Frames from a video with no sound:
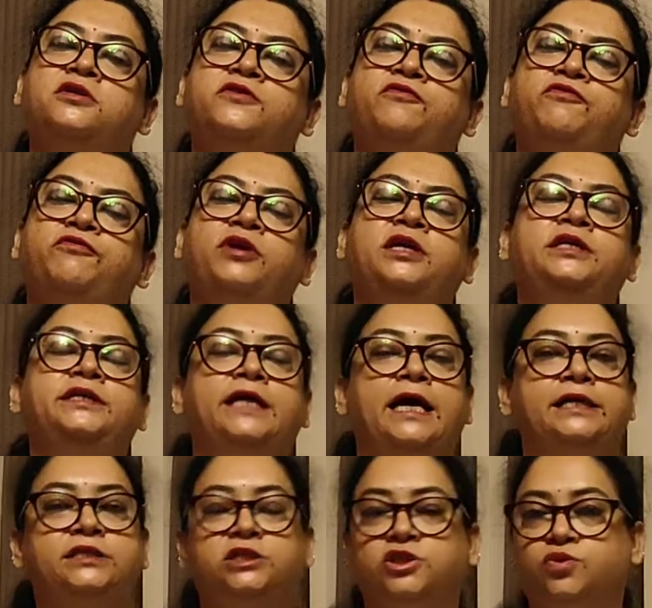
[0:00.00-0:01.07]
There are
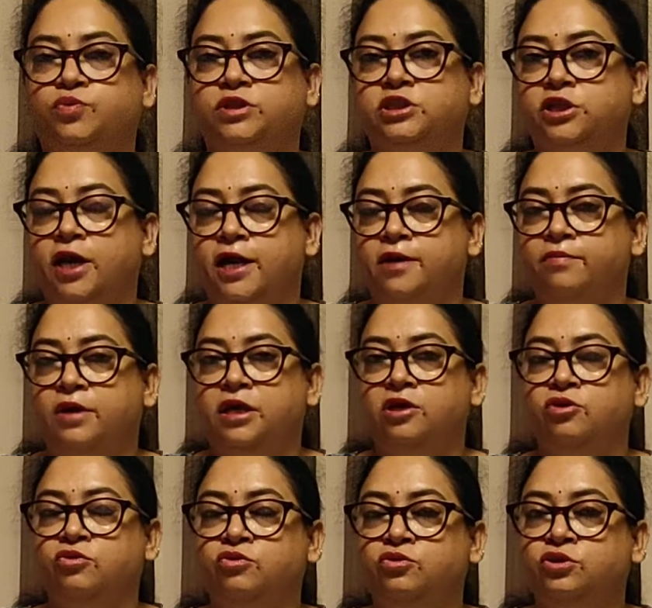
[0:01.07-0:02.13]
different tests which
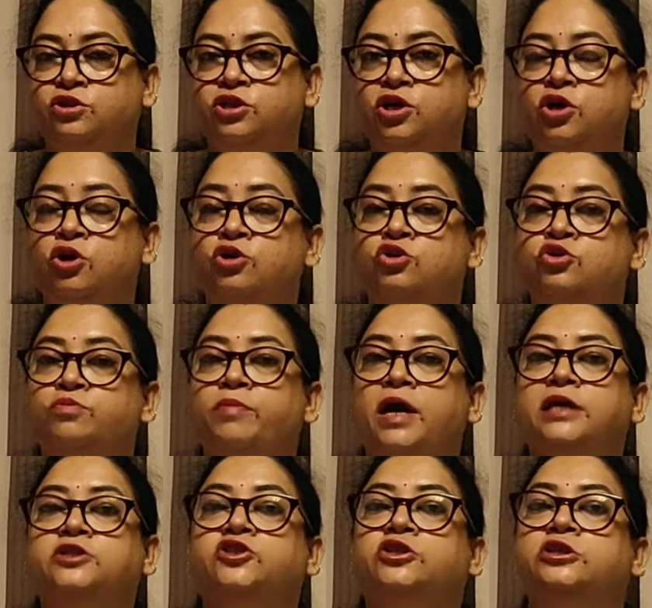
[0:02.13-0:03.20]
can be used
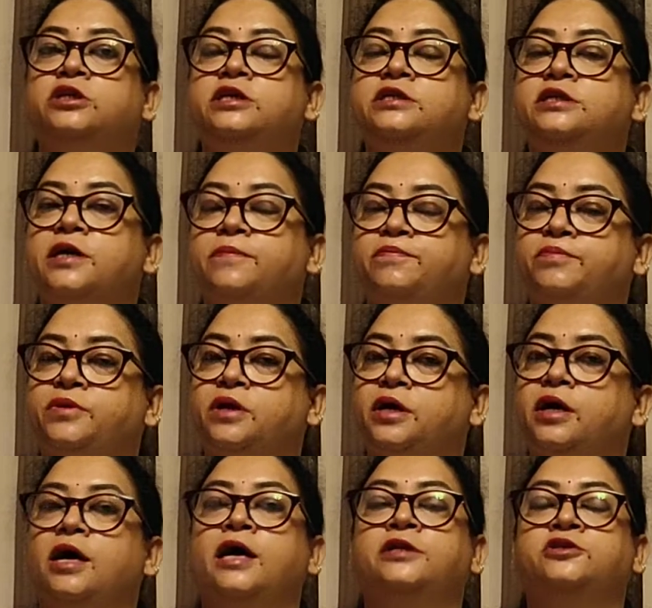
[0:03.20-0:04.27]
to measure these